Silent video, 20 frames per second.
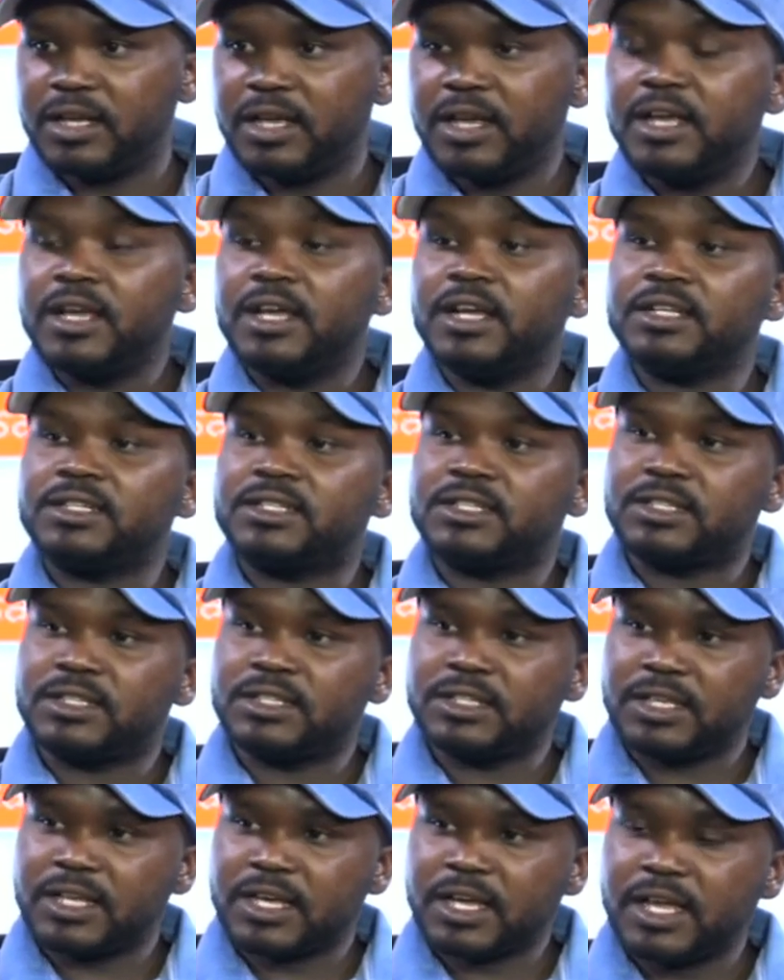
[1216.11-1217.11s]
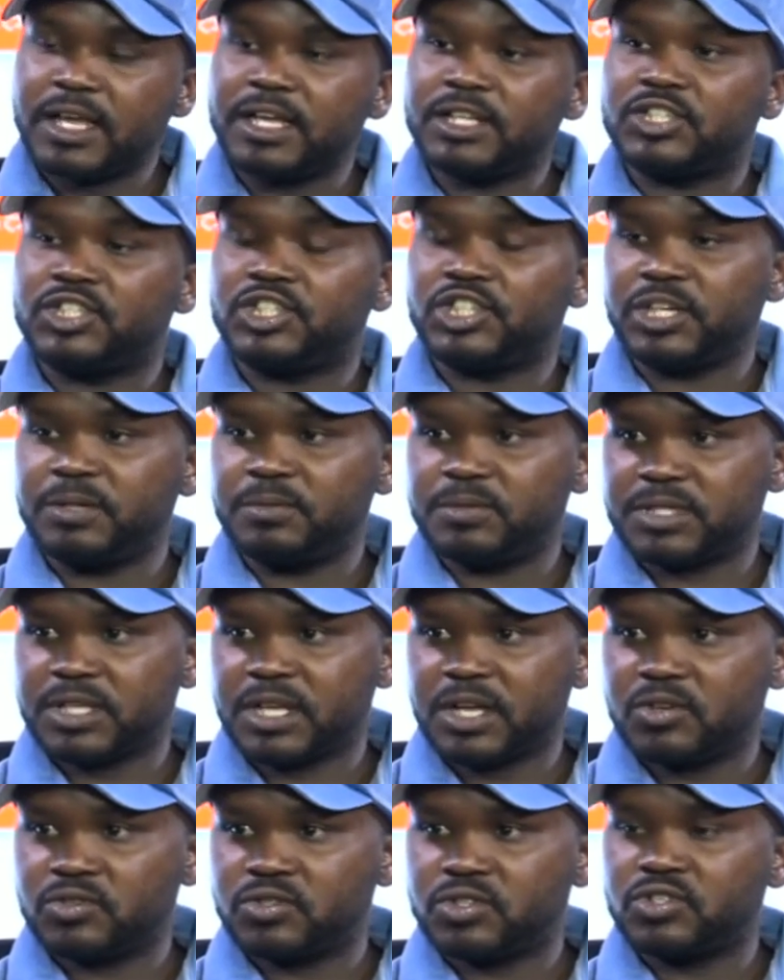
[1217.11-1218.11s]
It's
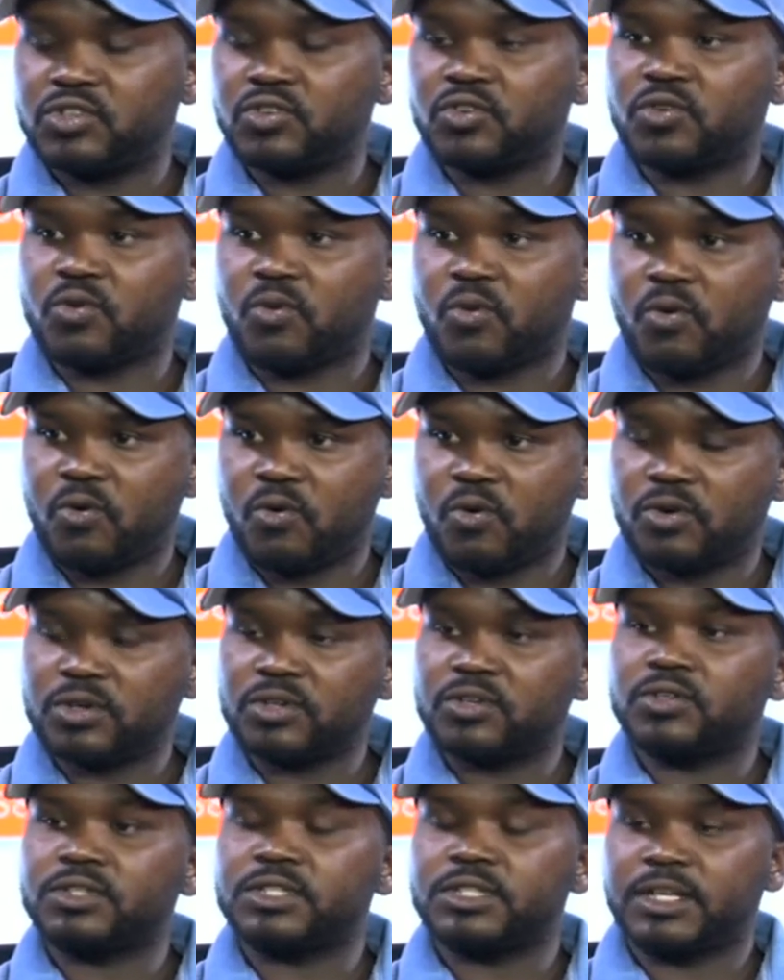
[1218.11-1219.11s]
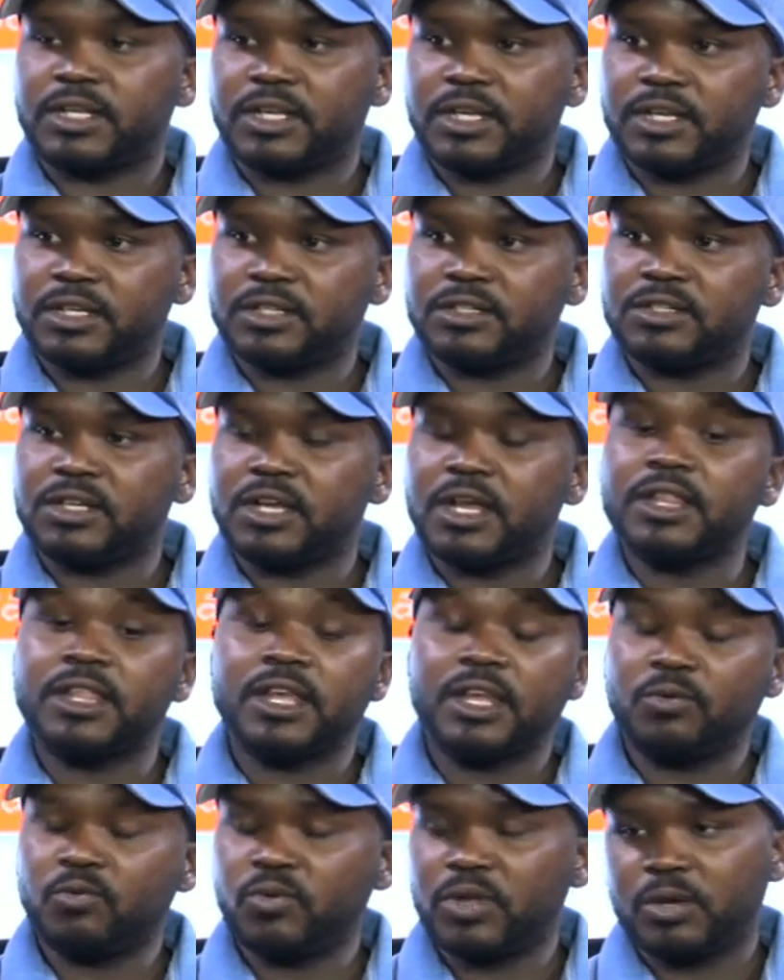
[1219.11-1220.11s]
sia@jameshouse.org.za, and then
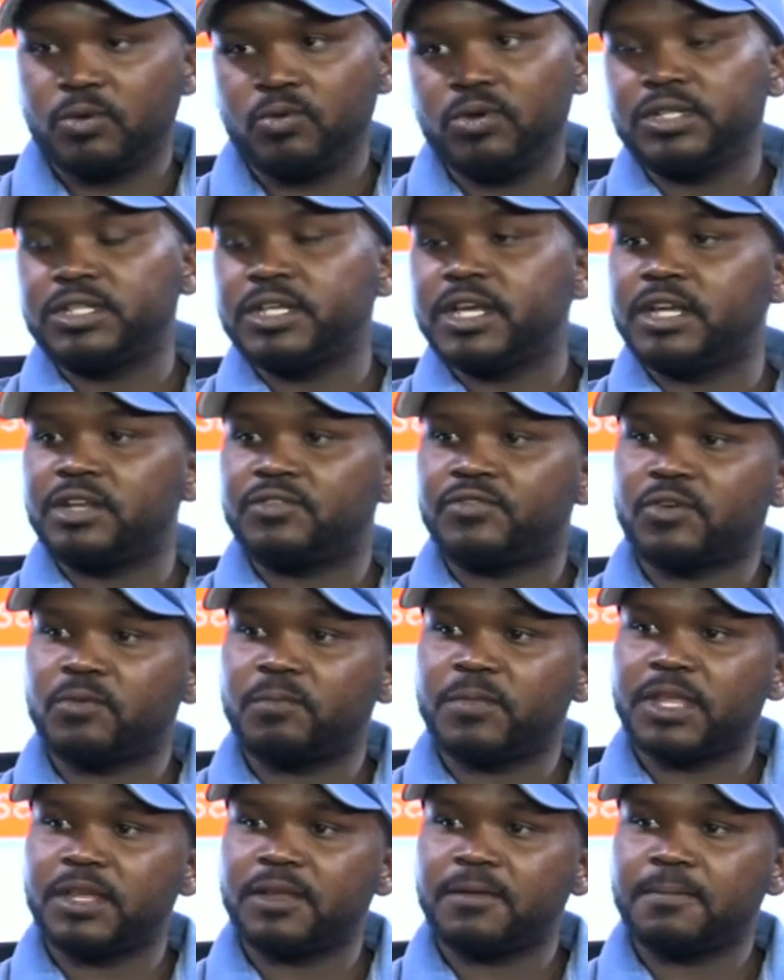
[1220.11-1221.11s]
we'll take it from there.